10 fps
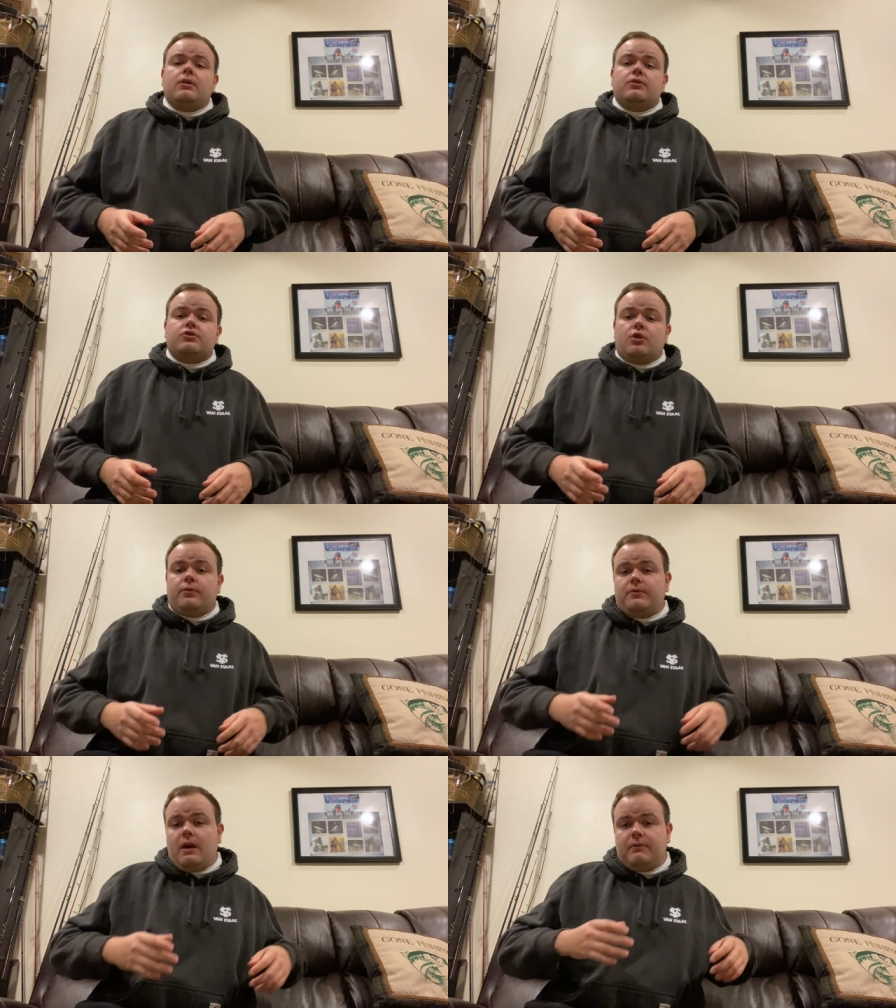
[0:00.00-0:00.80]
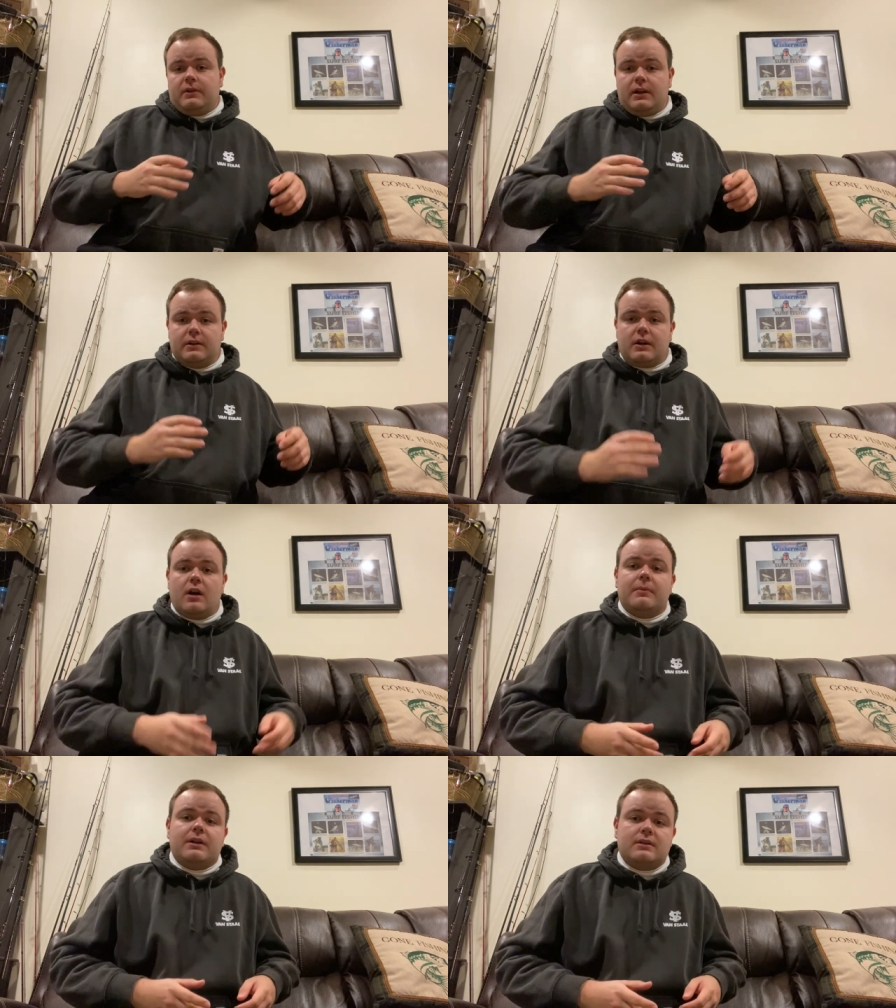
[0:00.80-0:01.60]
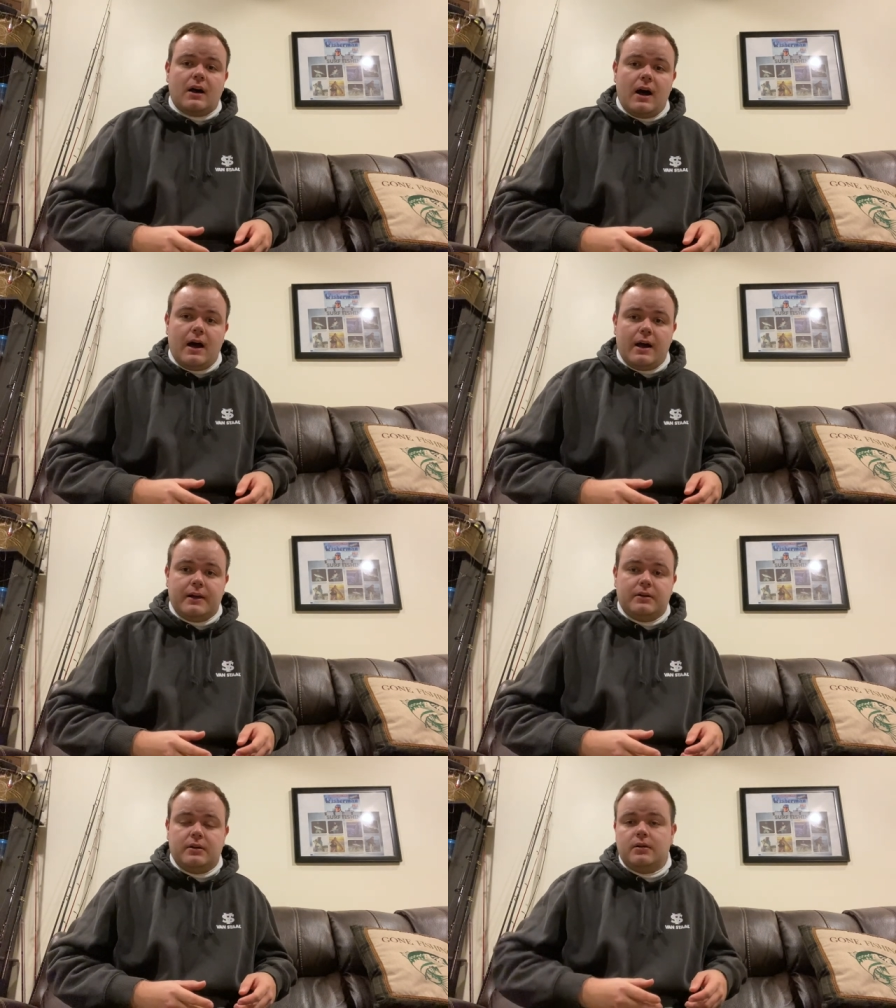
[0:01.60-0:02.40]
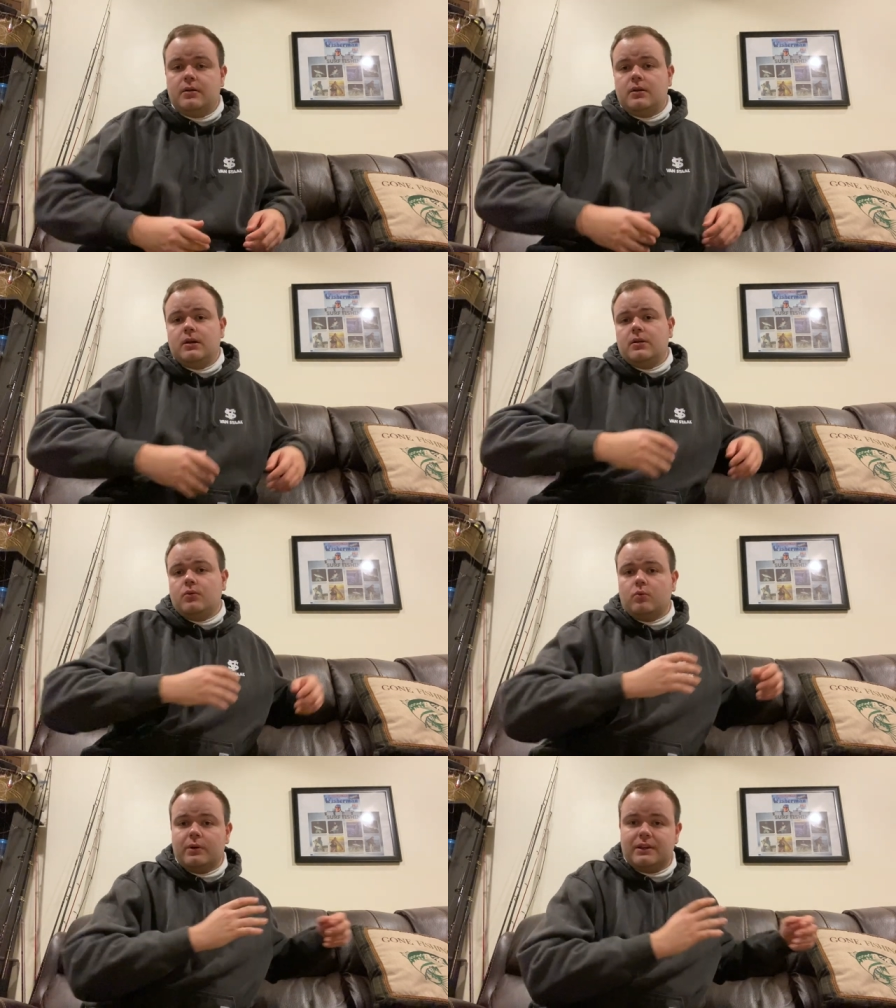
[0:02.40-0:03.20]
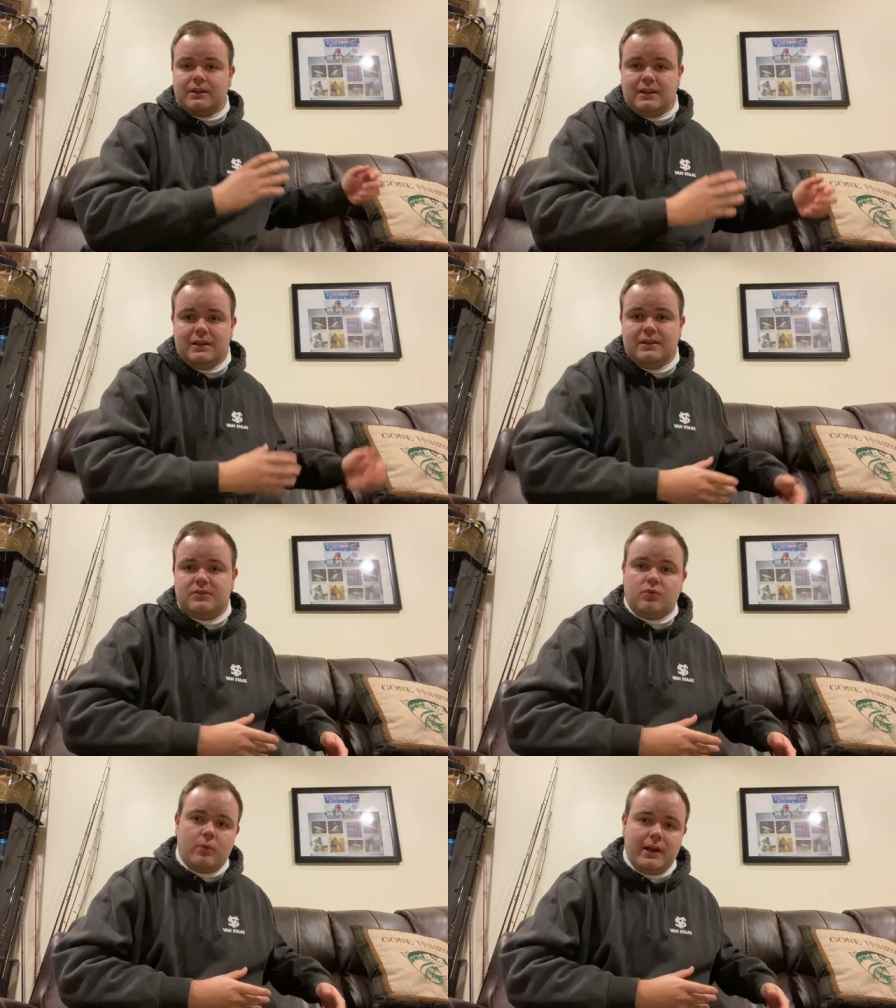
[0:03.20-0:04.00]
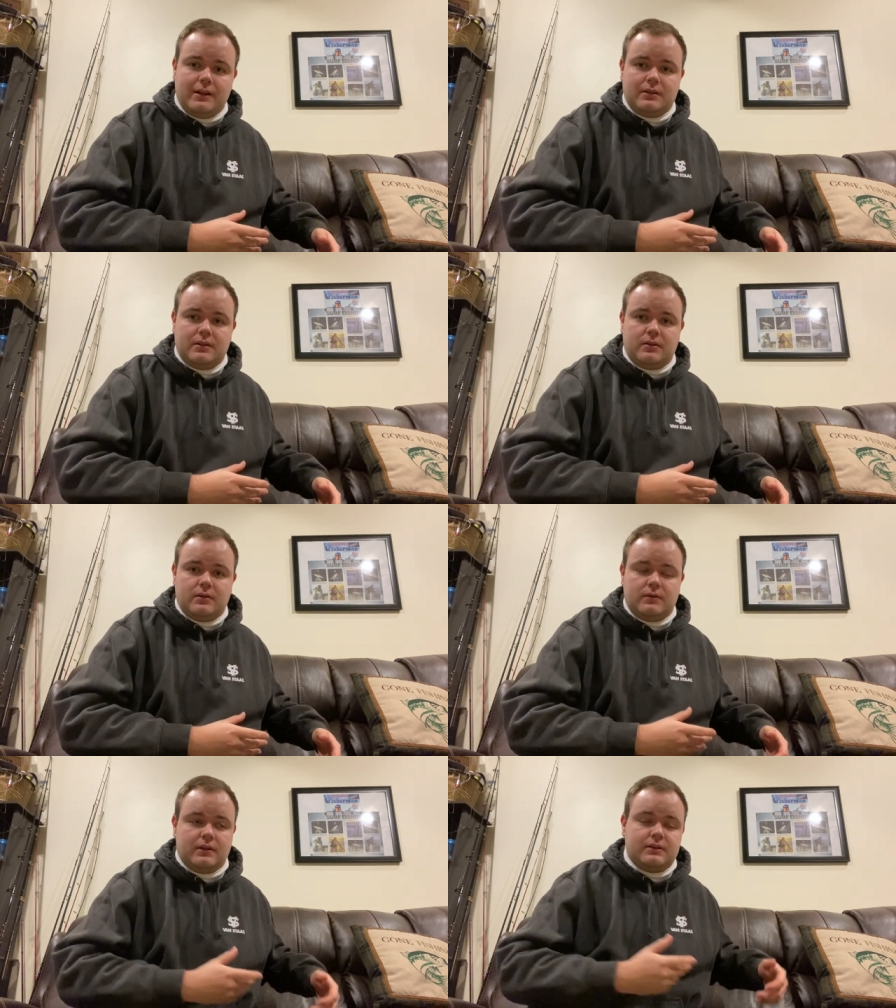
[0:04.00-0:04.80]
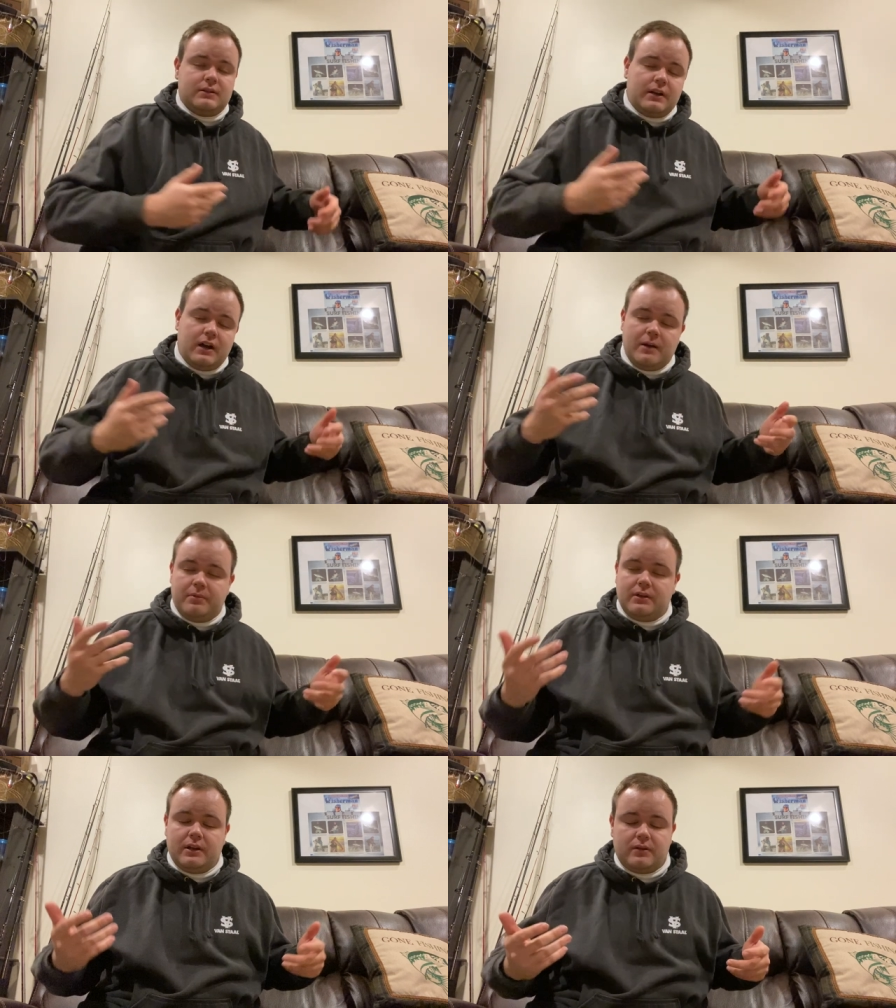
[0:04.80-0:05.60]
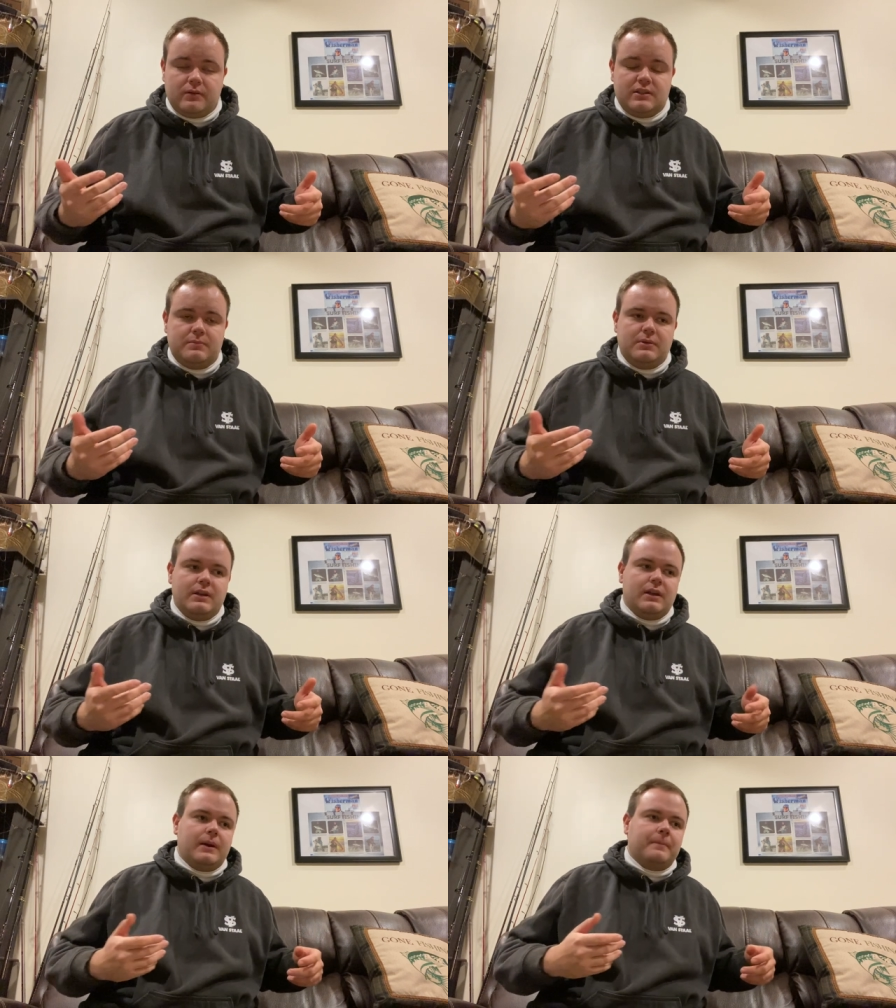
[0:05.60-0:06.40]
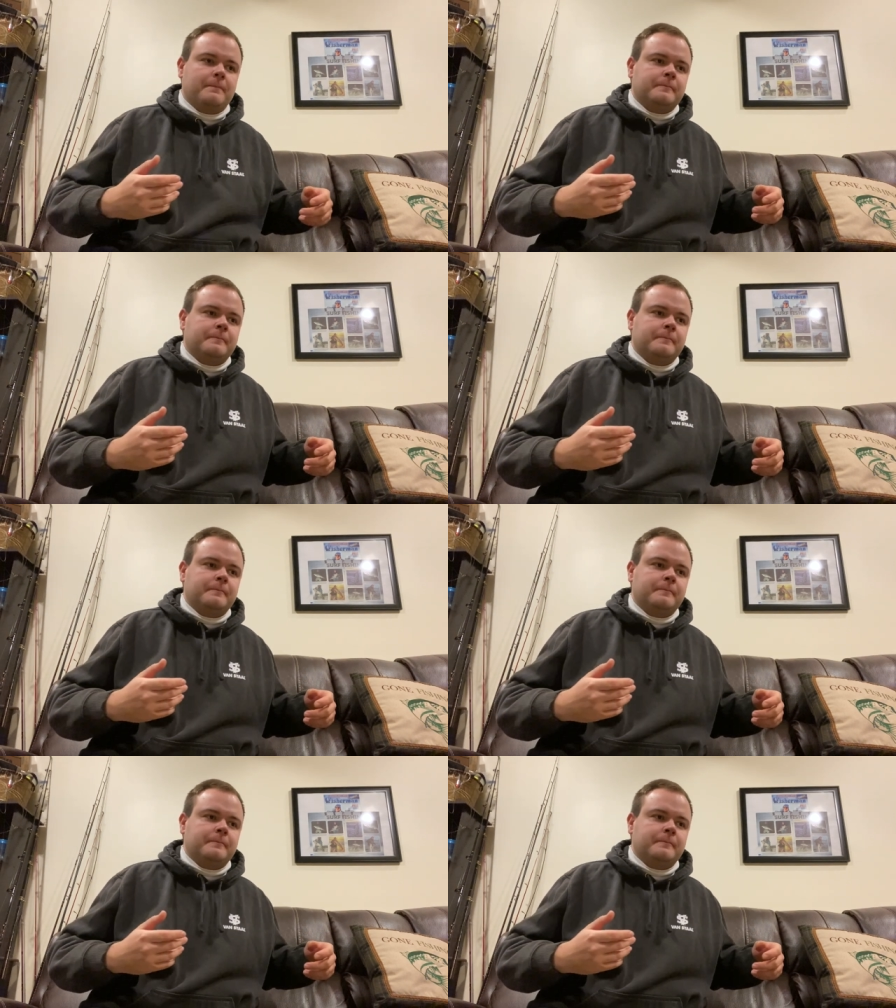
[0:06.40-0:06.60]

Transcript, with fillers: So if you have an incoming tide with an east wind, let's say hypothetically speaking,